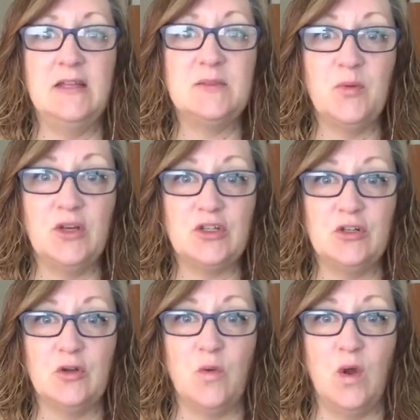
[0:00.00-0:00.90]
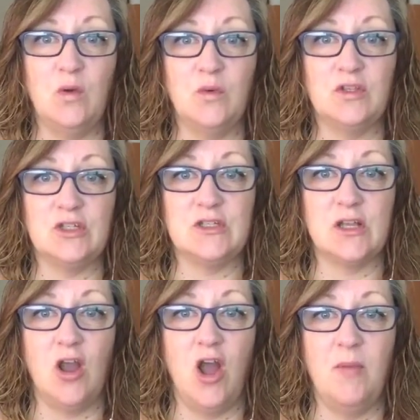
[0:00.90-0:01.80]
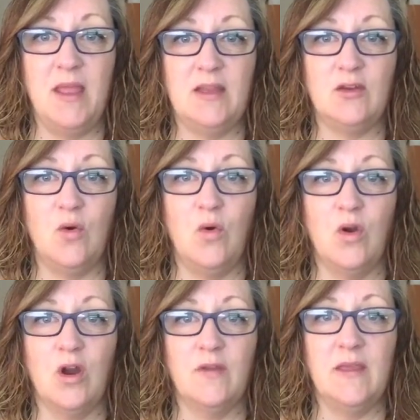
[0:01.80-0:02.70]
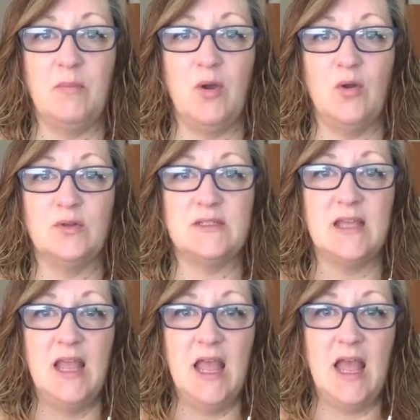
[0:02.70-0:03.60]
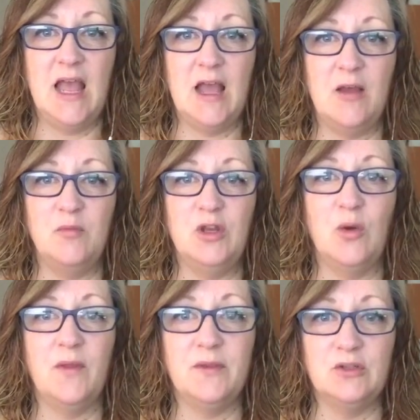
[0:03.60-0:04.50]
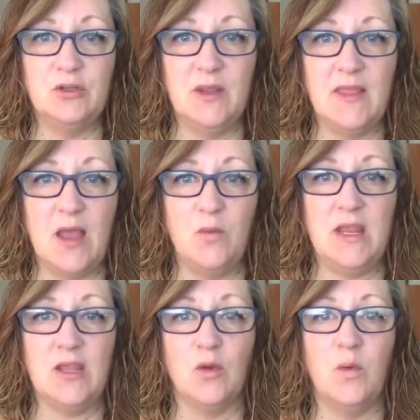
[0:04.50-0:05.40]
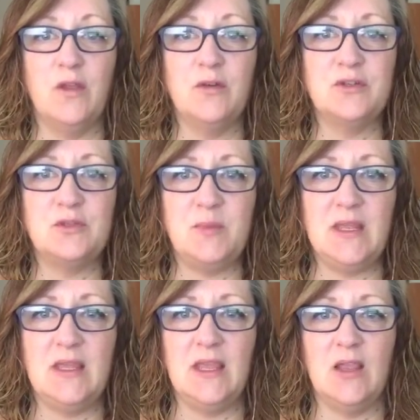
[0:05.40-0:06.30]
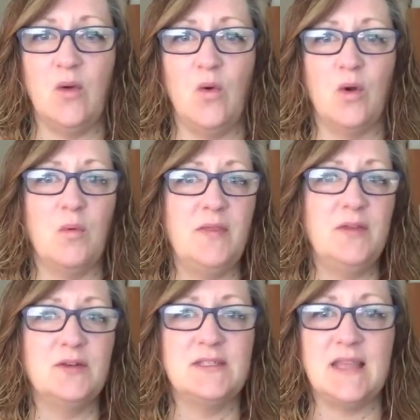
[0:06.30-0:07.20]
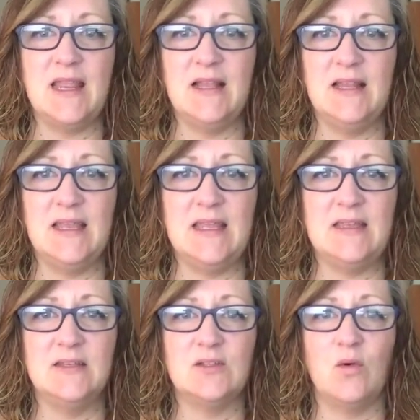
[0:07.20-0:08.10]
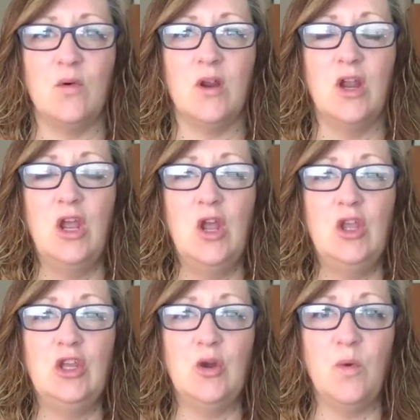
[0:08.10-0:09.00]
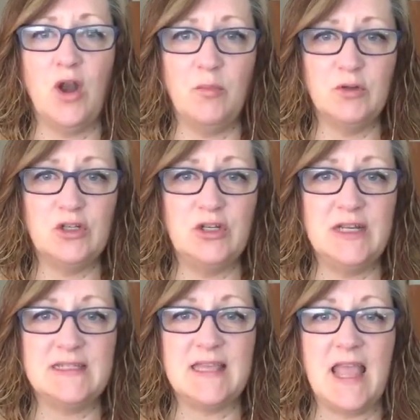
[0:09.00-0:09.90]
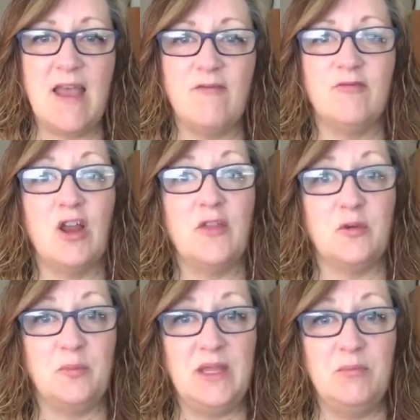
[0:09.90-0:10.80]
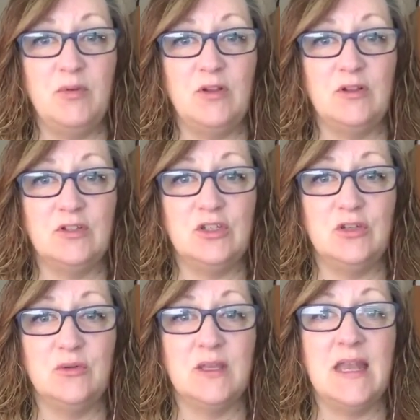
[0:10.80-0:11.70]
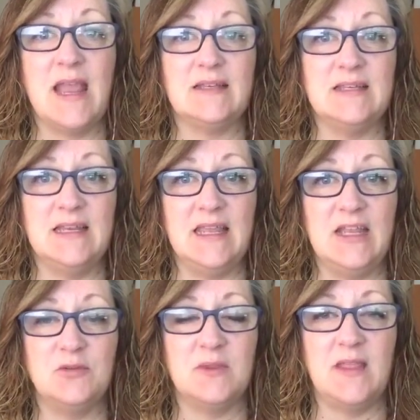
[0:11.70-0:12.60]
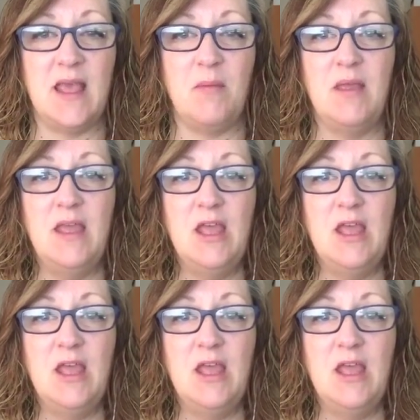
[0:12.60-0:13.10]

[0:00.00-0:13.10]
inspirational quote with just a comment, or they post, what they're doing that week, or where they're speaking, or what their sale is, or, what opportunities they have for other people to connect and engage with them.